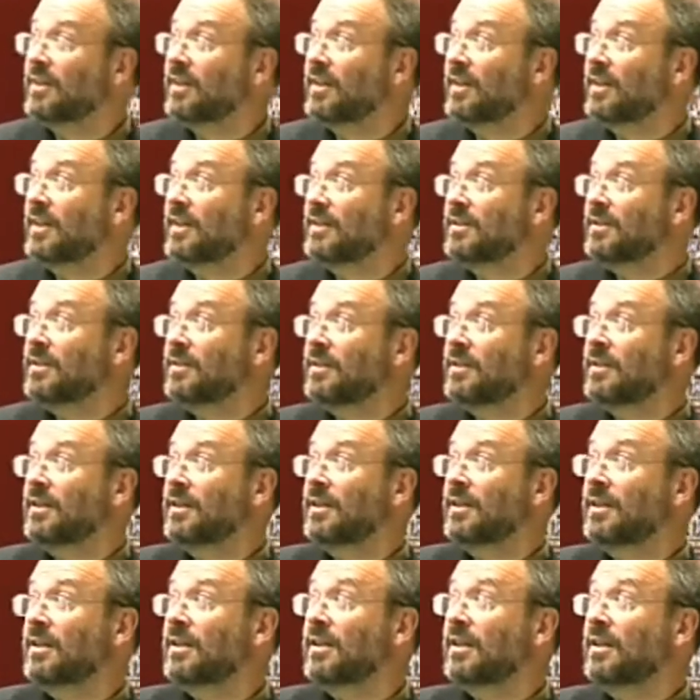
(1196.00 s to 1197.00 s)
That
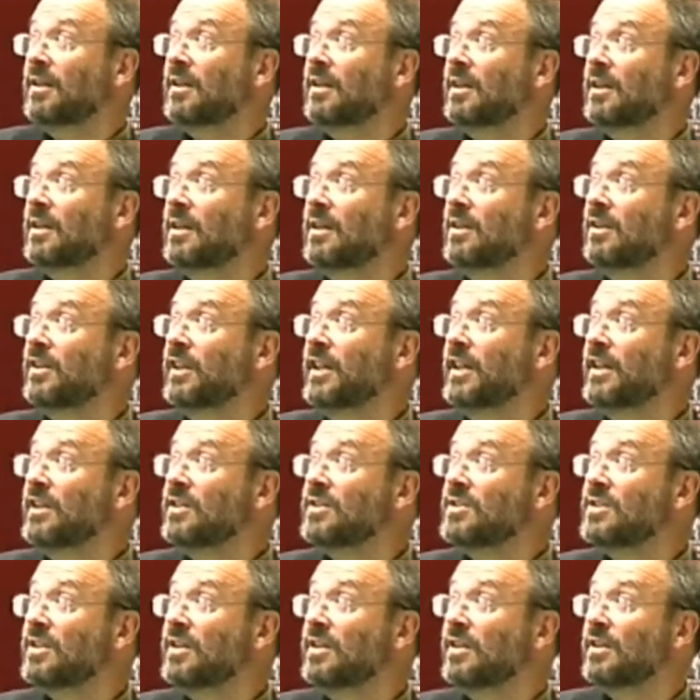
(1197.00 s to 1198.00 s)

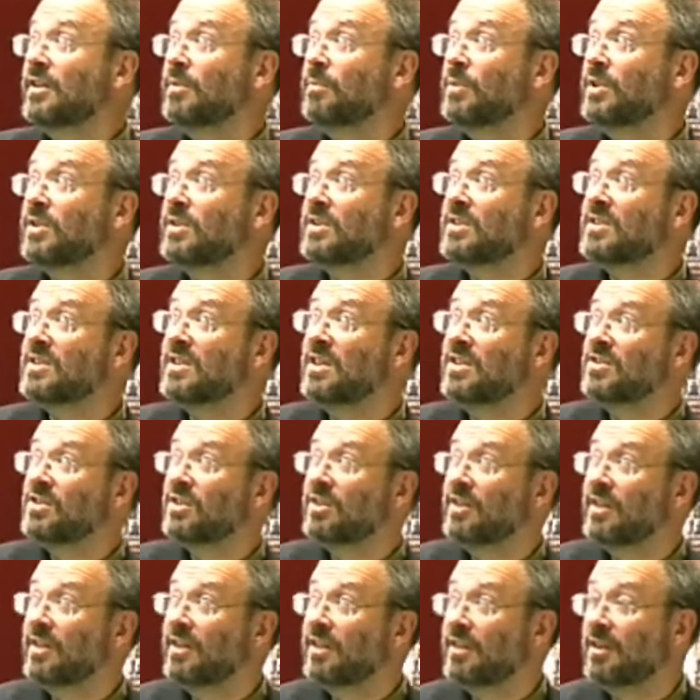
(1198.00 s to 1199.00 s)
Lenin's argument
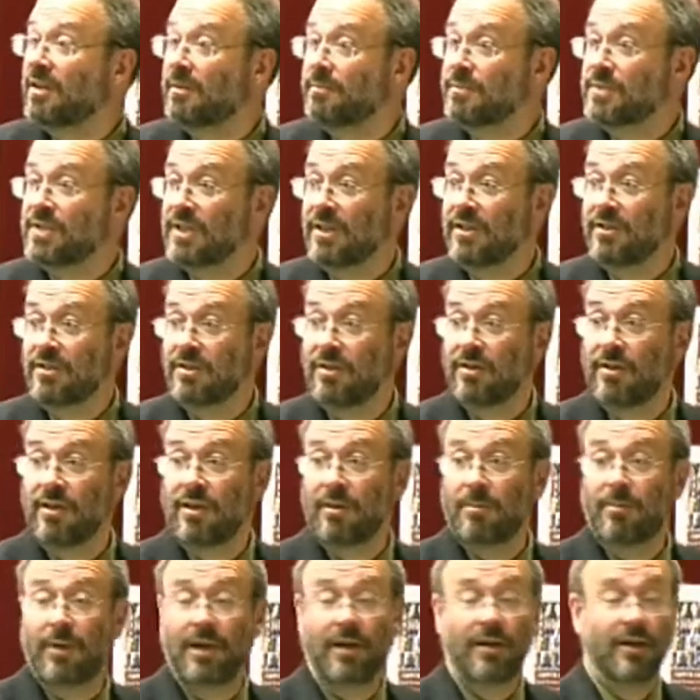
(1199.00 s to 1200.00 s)
essentially comes into
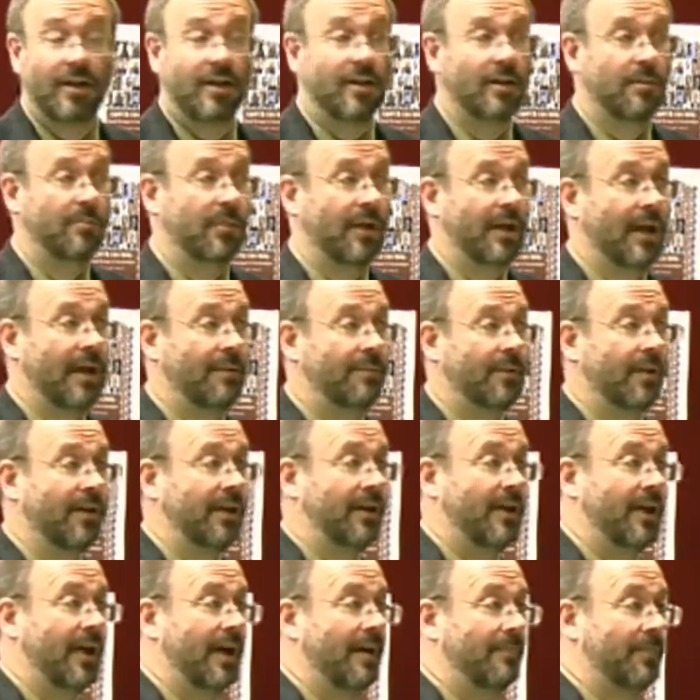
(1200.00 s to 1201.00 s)
the American
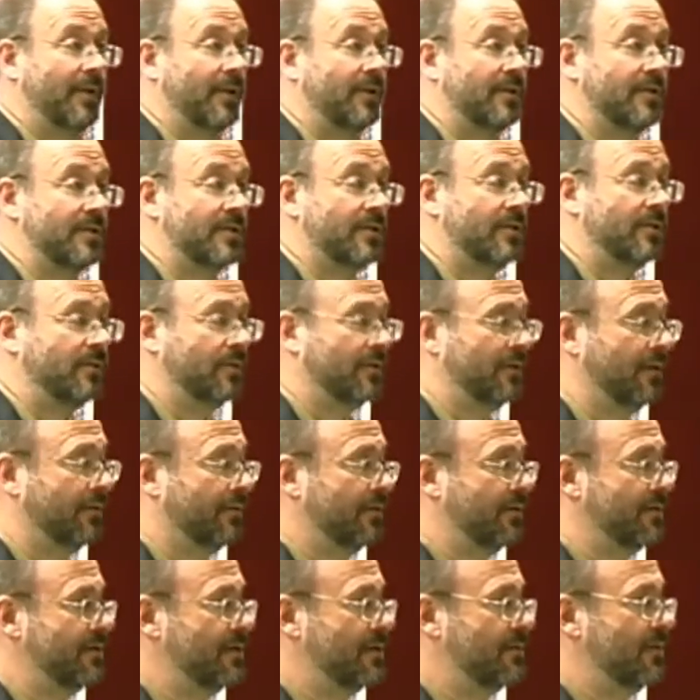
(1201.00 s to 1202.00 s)
monopoly capital school
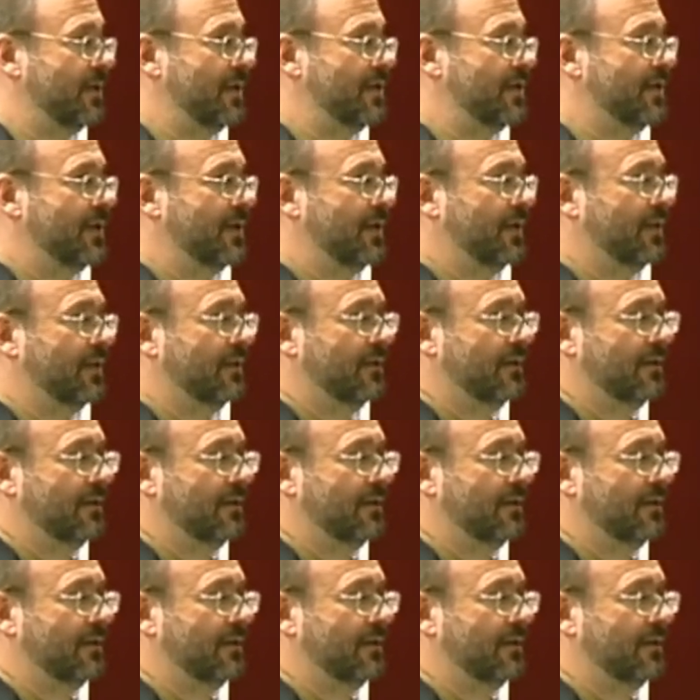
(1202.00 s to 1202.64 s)
through Sweezy.